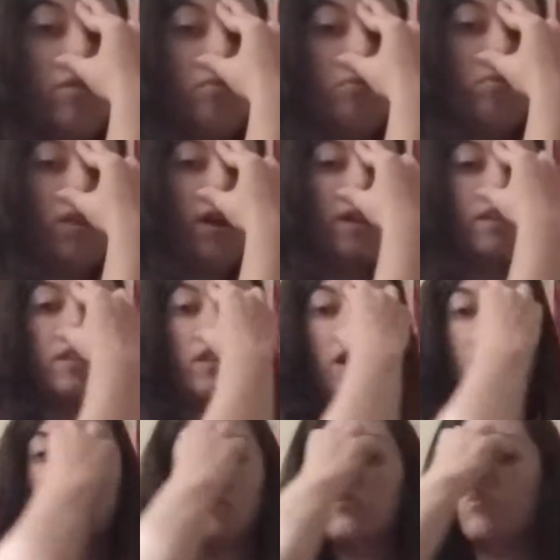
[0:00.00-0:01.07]
the right
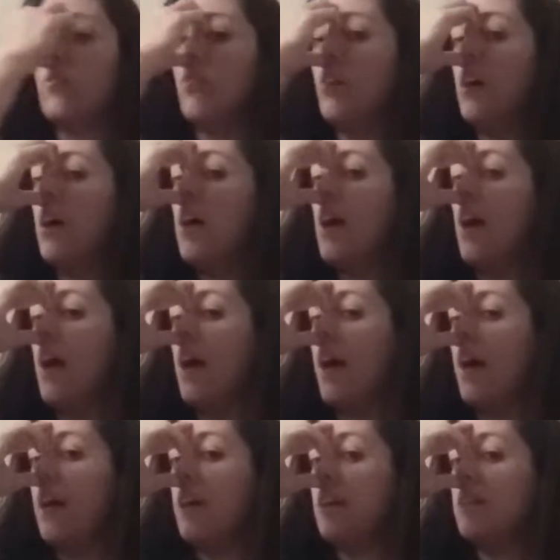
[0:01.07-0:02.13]
nostril,
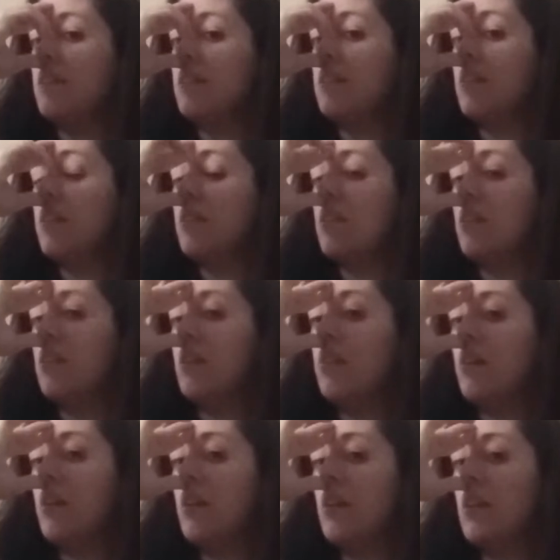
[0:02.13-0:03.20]
and
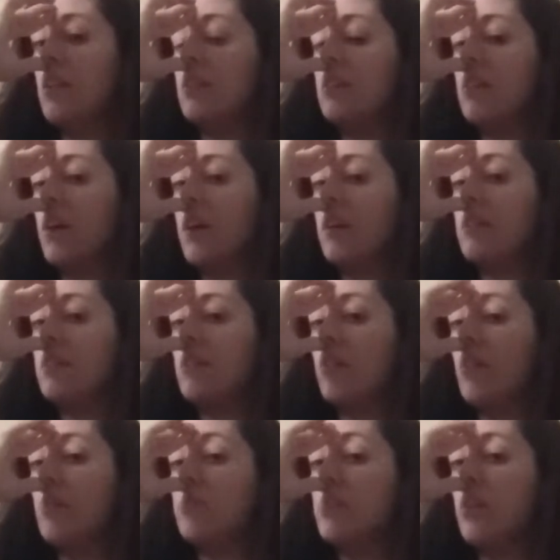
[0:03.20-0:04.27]
the
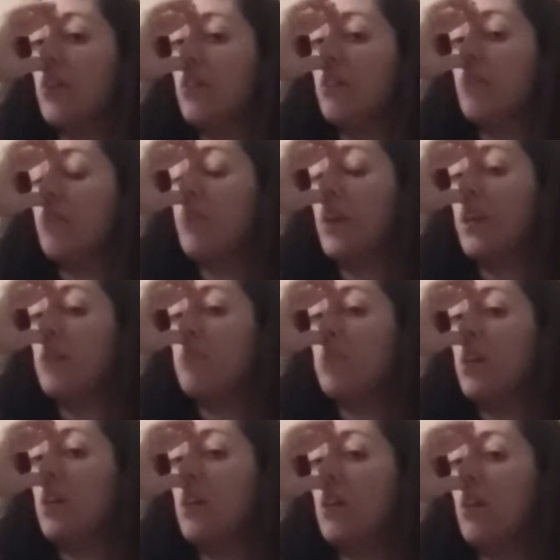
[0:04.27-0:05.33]
the ring and
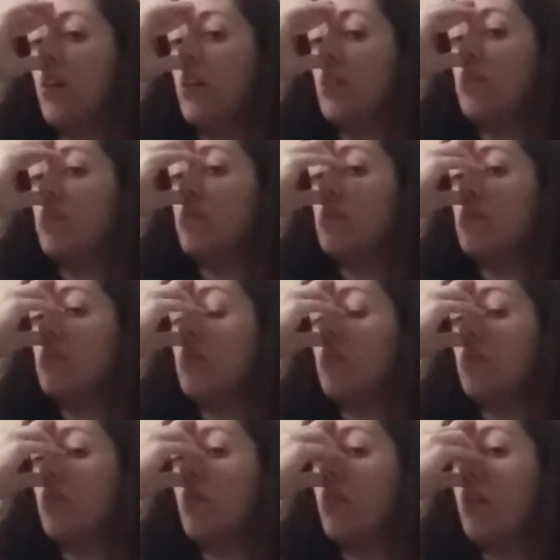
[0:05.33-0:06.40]
pinky are used
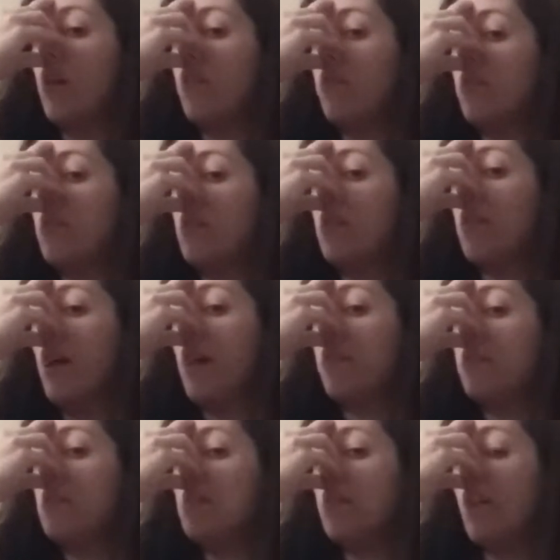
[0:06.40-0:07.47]
to cover the
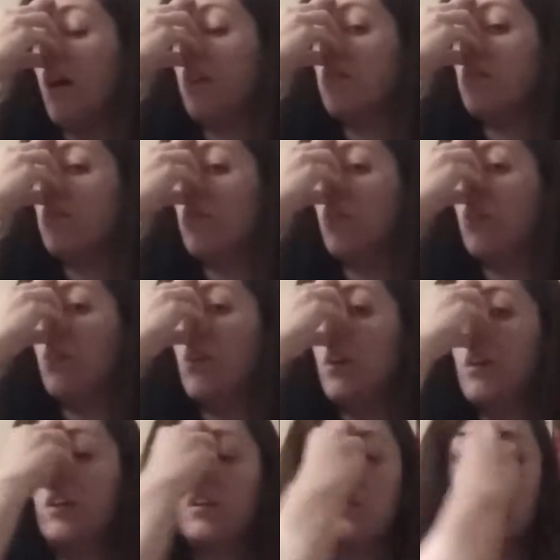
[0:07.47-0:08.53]
left nostril.
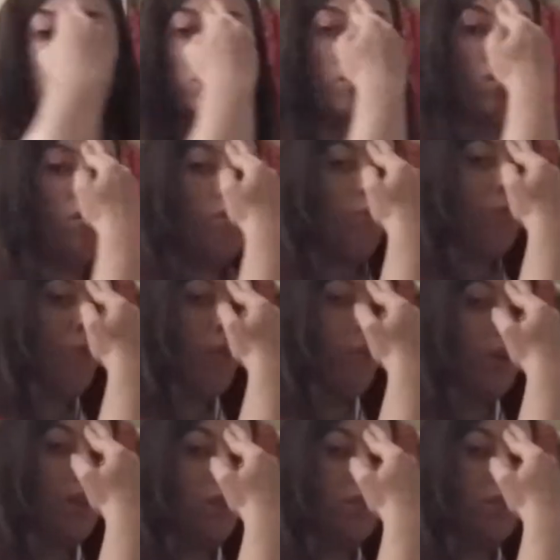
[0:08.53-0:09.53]
So what we